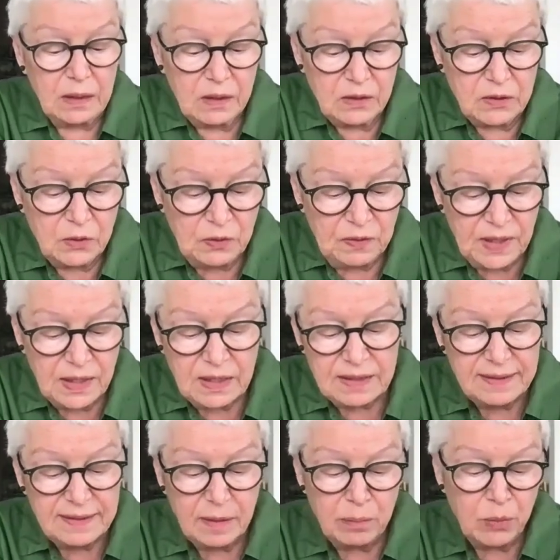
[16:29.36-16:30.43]
So there are
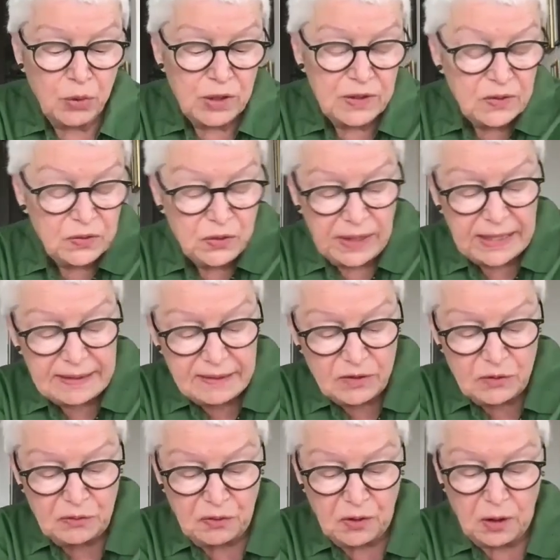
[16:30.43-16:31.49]
some more strands
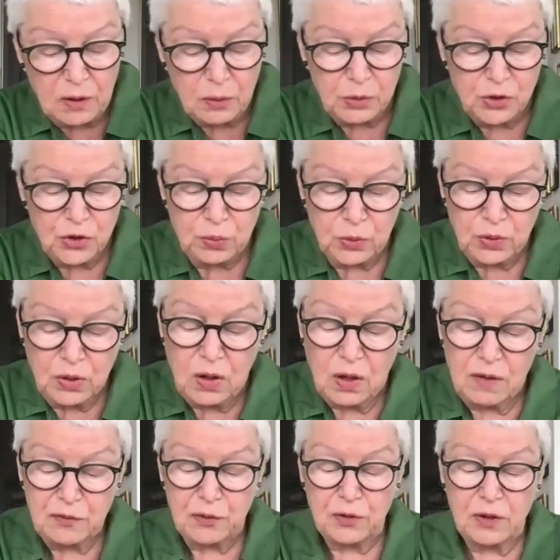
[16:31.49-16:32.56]
to follow, which would call
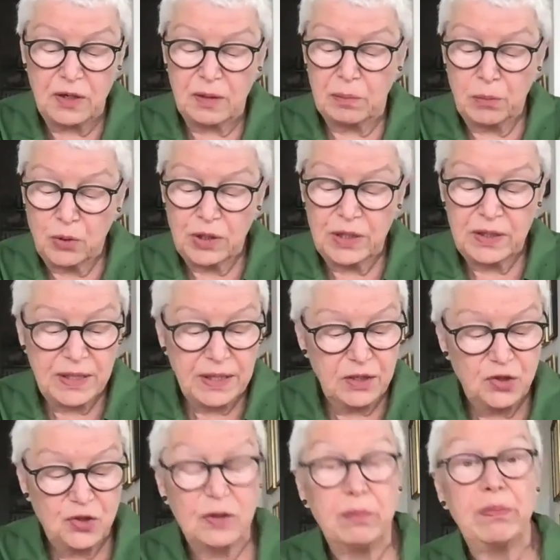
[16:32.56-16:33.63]
for more
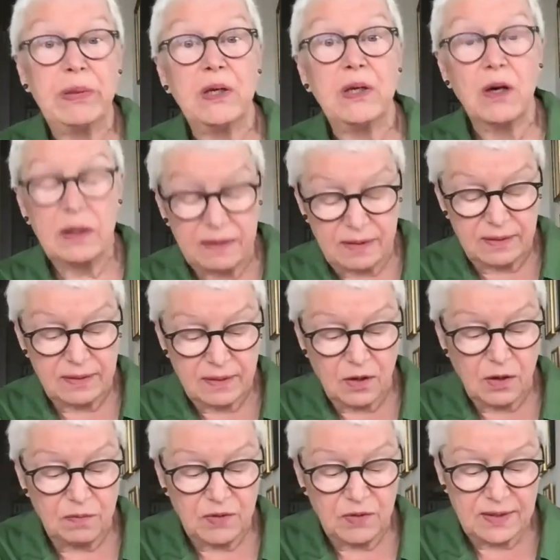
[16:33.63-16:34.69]
attention beyond this
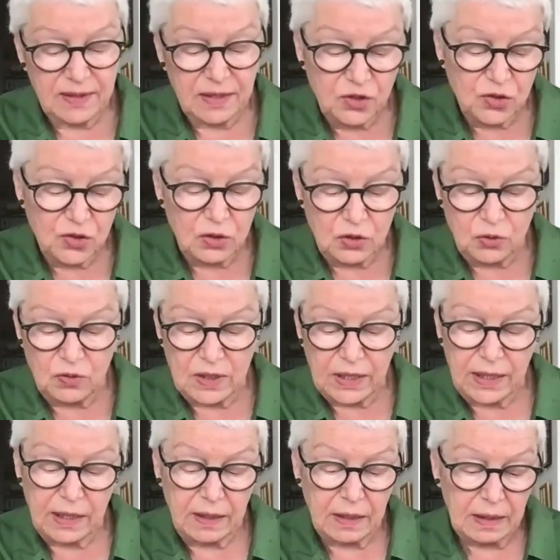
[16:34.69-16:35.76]
conversation
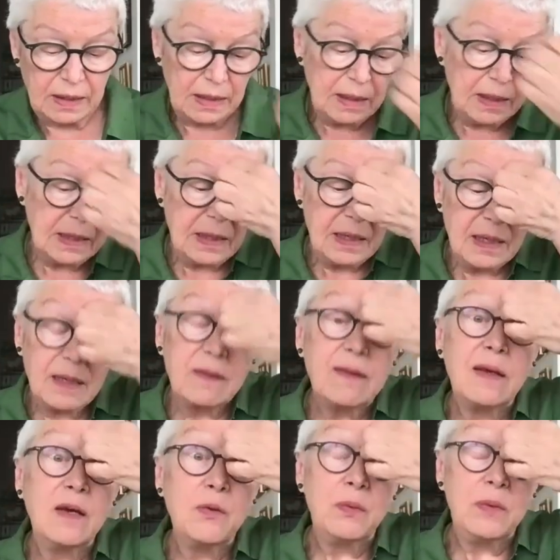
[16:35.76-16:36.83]
today. I
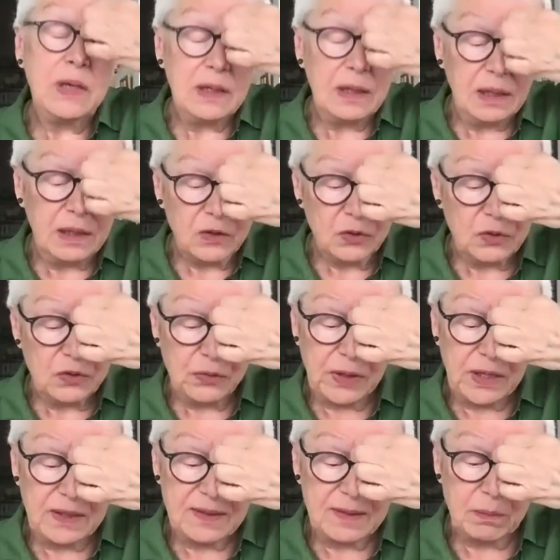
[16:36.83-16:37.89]
think we need to
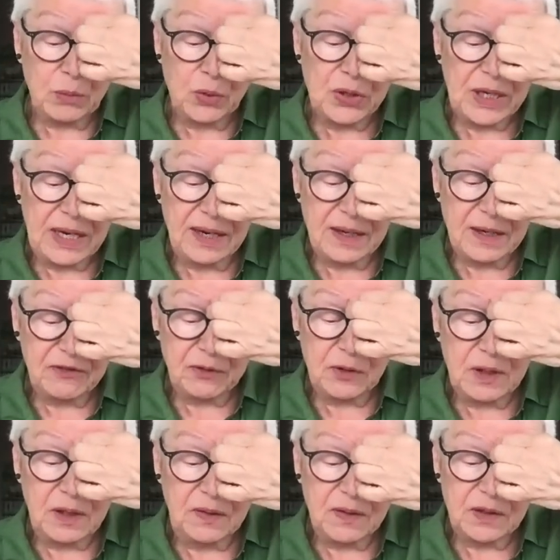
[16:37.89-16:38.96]
trace more
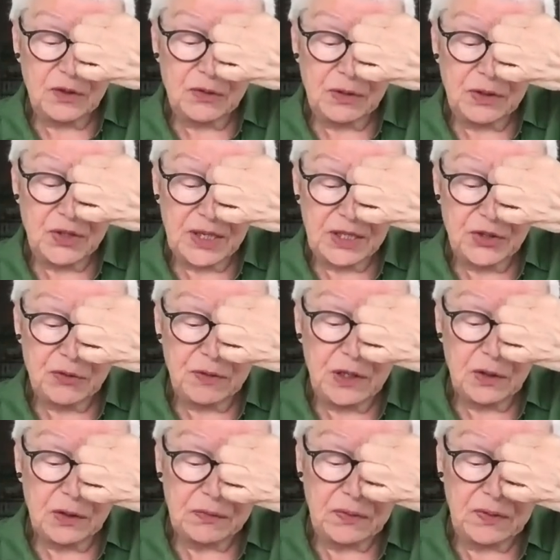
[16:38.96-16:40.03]
carefully the
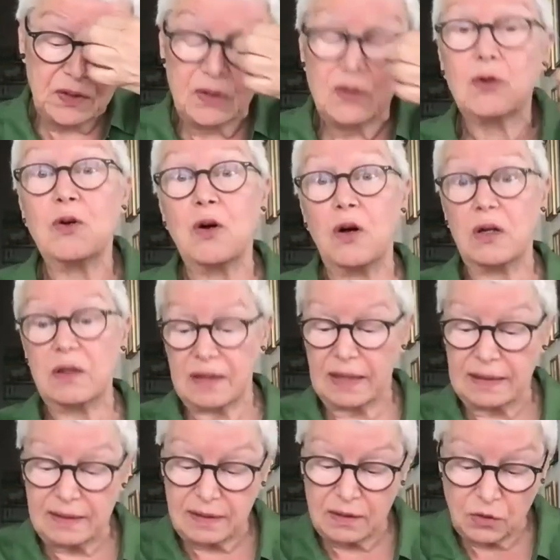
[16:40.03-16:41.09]
trajectory of the so-called
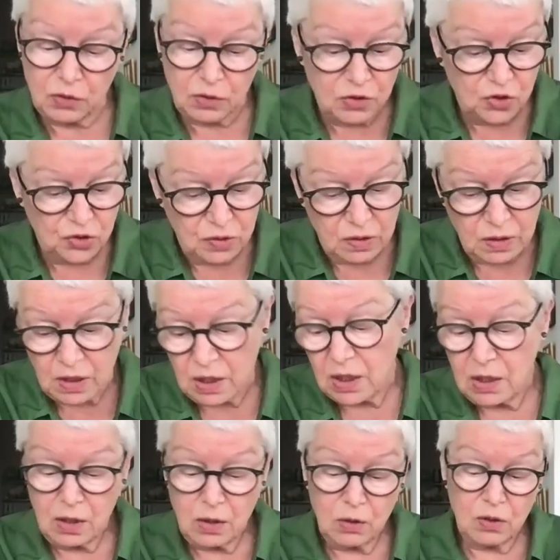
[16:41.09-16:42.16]
Anti-Deutsche,
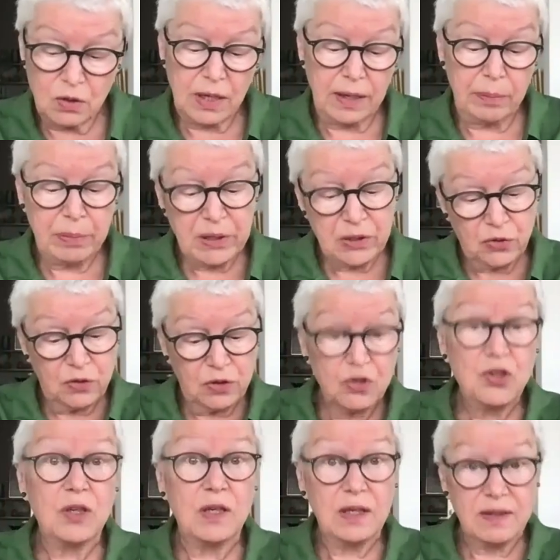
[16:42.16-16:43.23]
or
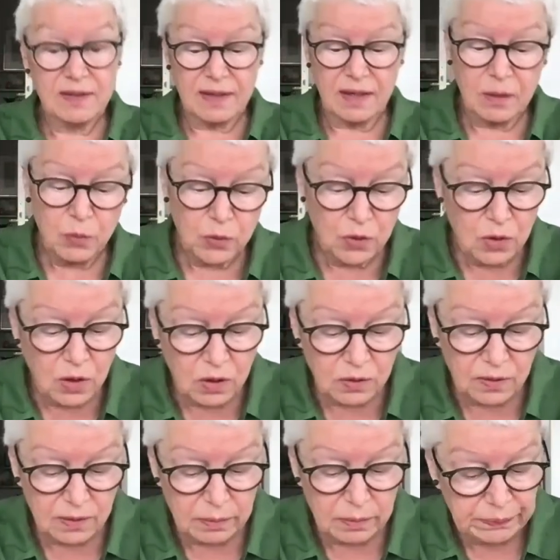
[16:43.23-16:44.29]
Hyperdeutsche, as I would call
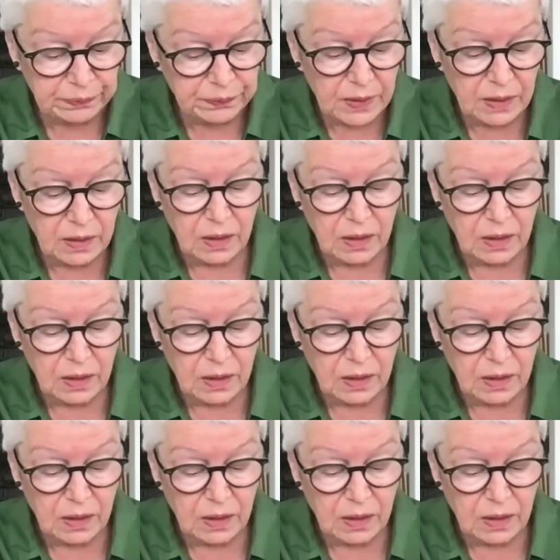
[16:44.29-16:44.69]
them,